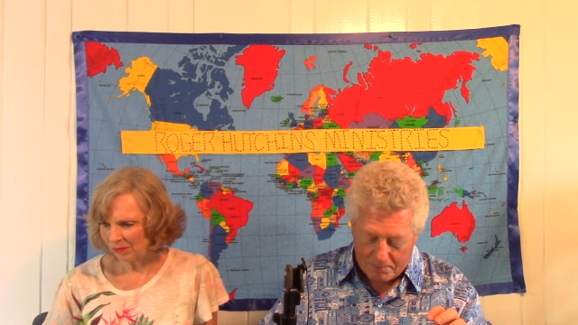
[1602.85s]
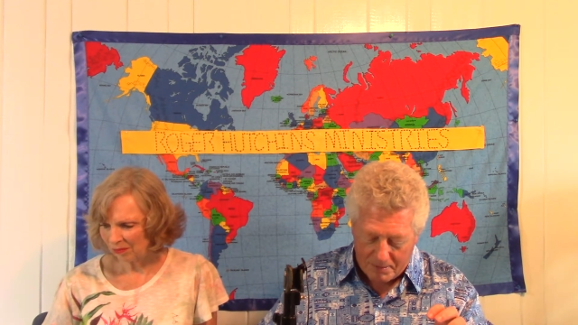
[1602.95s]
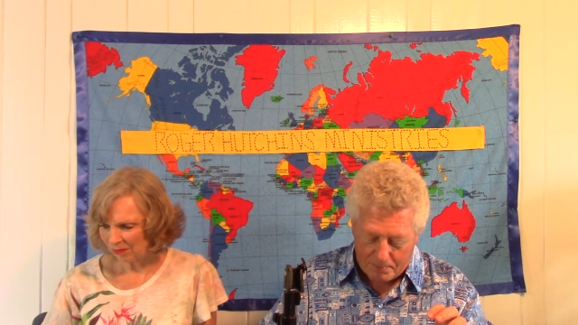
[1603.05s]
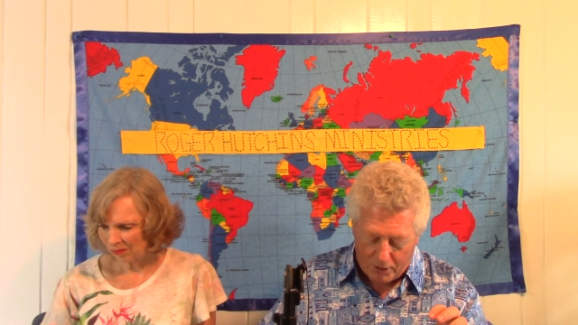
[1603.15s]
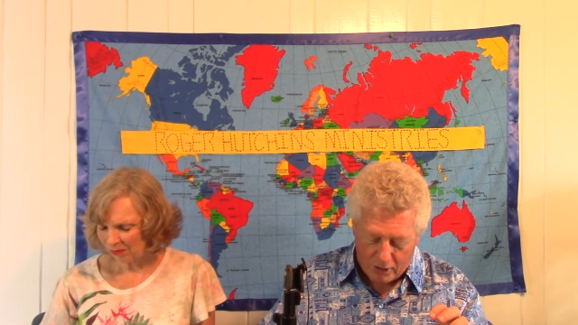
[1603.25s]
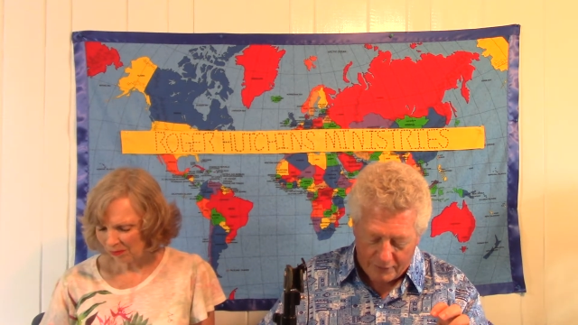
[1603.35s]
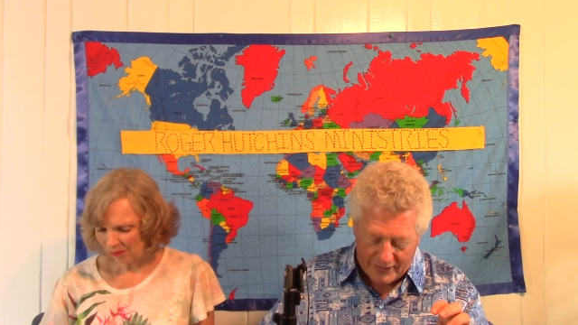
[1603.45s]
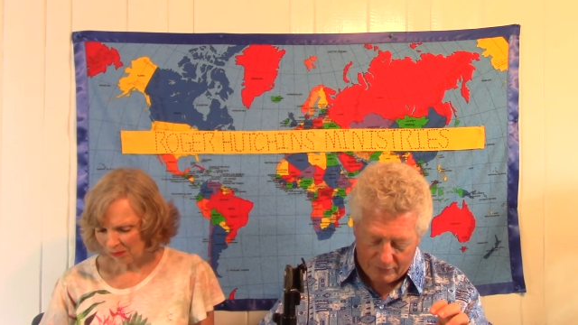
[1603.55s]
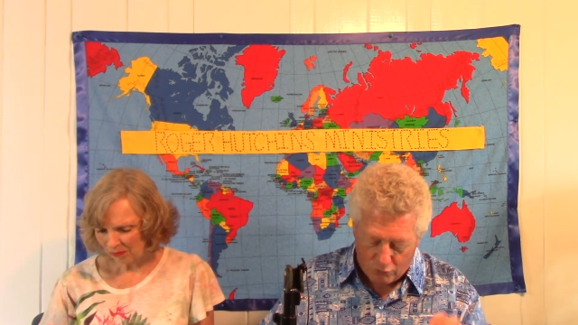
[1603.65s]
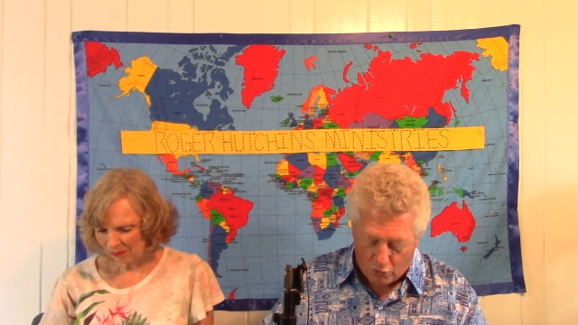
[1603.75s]
Speaker 1: be part of
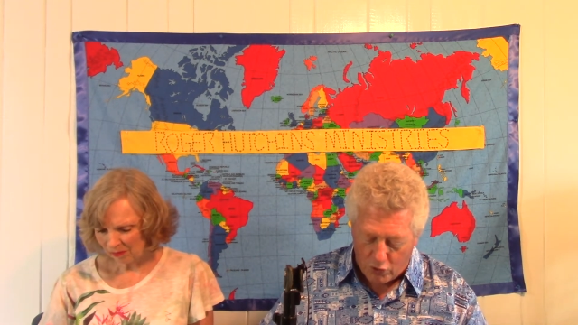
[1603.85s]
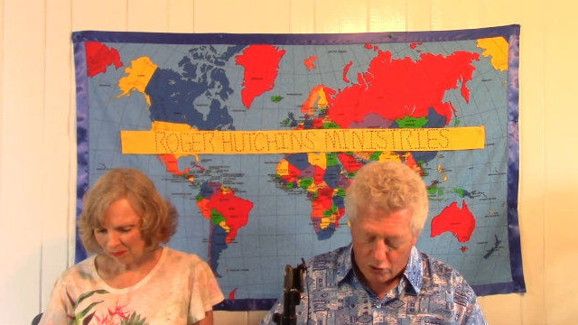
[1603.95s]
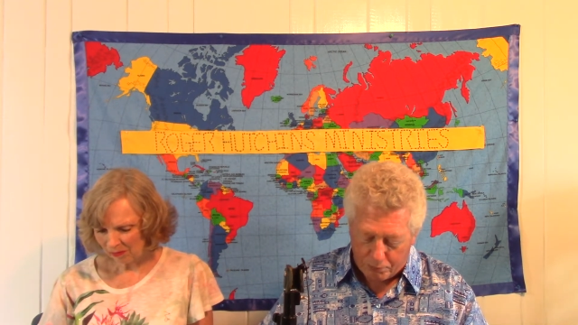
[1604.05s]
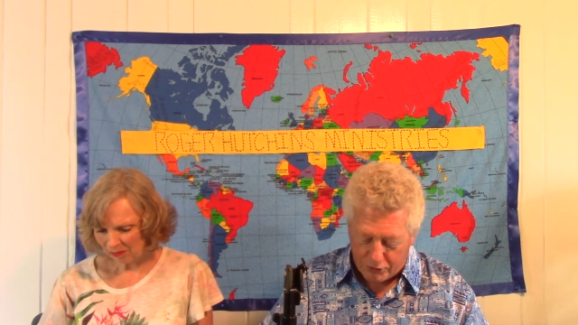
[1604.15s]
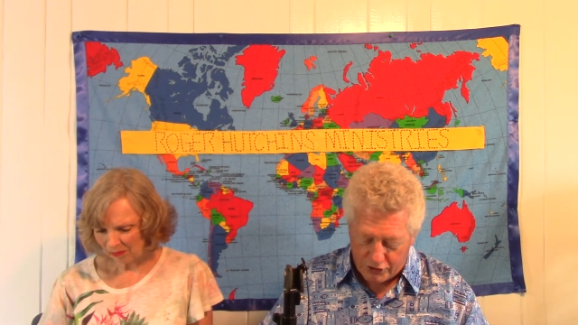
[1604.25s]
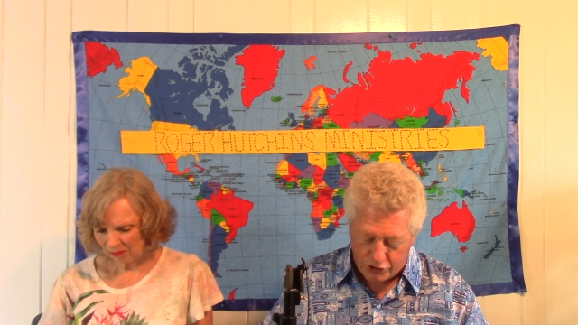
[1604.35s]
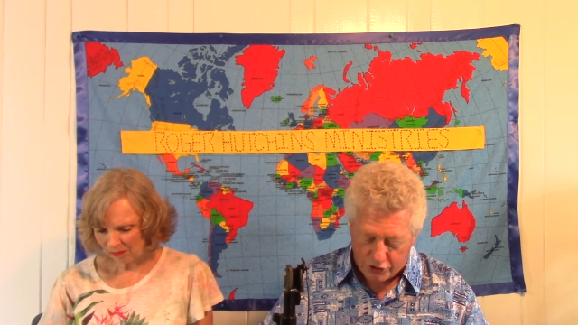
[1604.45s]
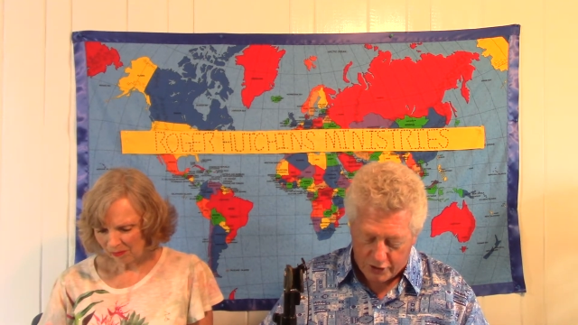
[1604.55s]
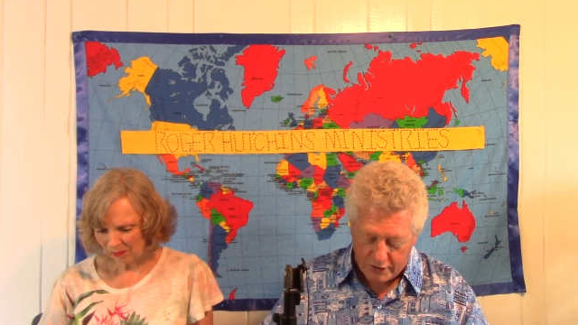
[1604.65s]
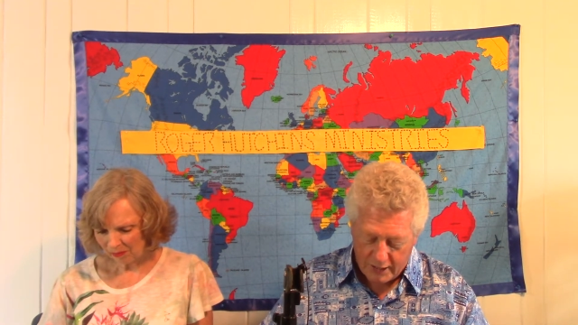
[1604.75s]
that royal
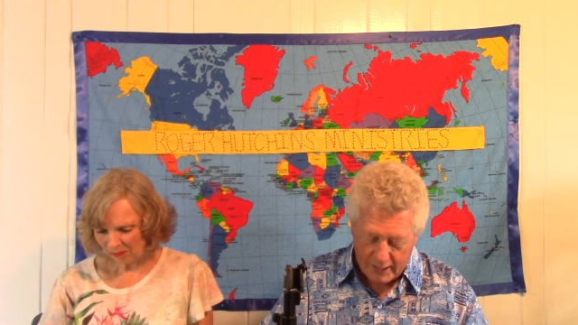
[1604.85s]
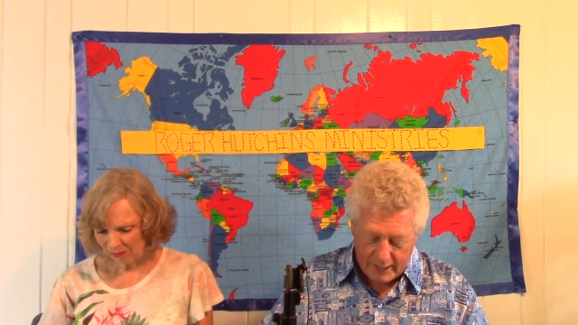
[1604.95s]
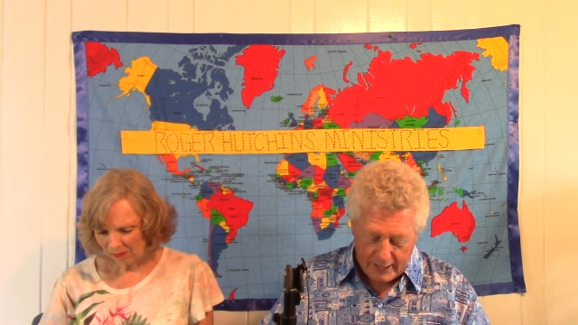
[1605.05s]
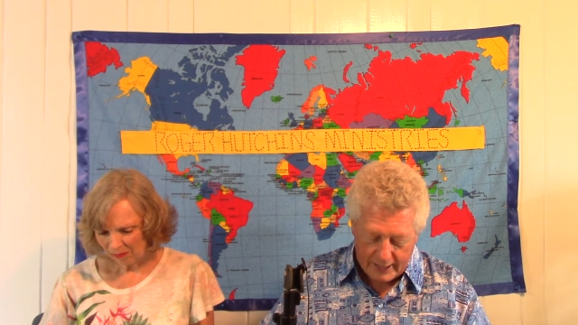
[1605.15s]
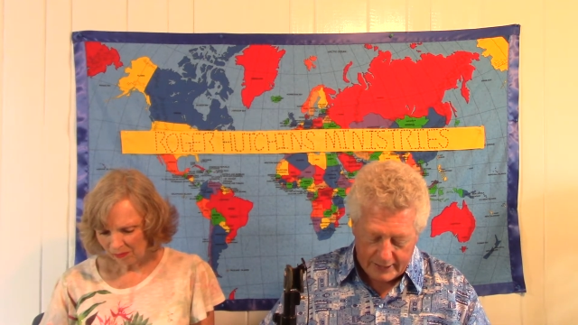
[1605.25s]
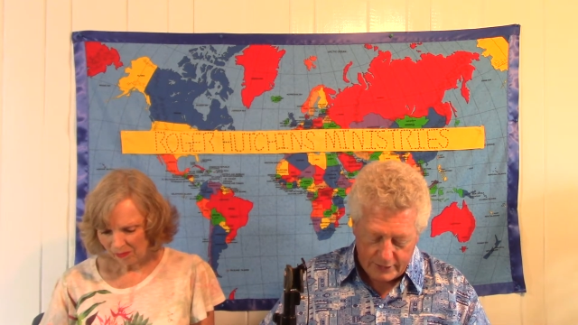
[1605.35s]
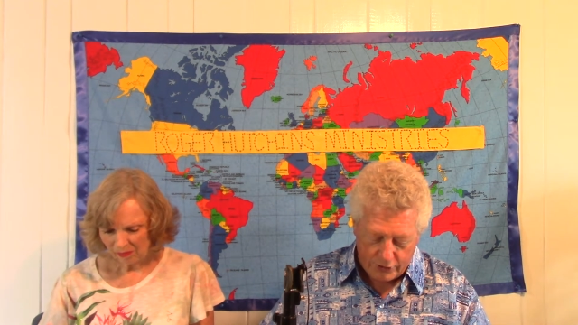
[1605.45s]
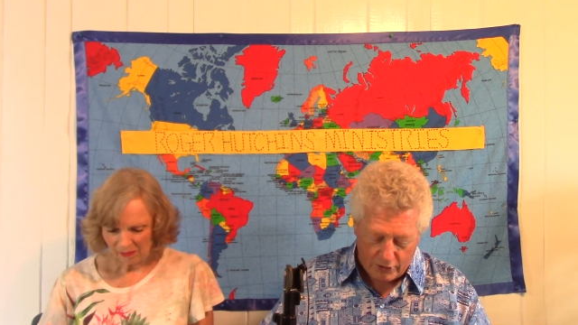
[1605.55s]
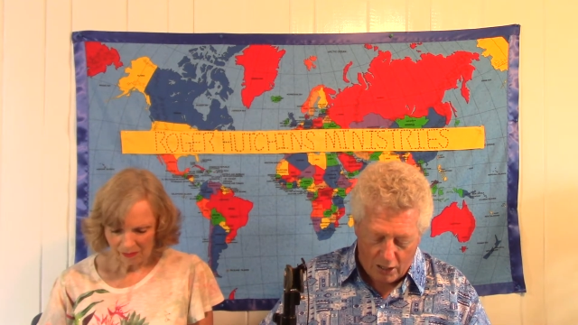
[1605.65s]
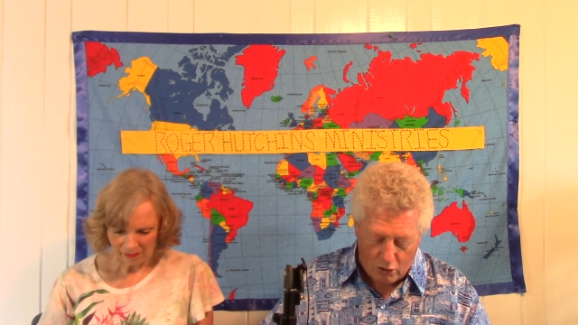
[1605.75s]
priesthood. Uh,
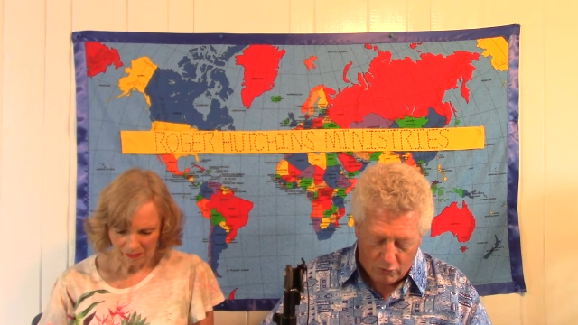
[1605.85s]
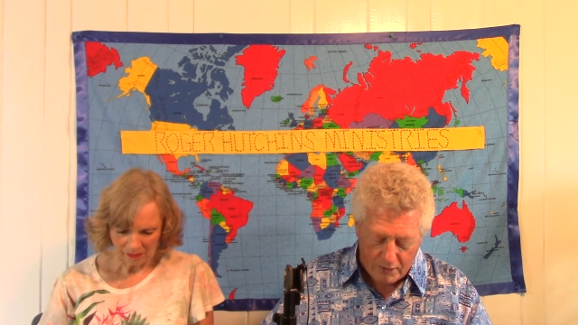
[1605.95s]
you're a holy,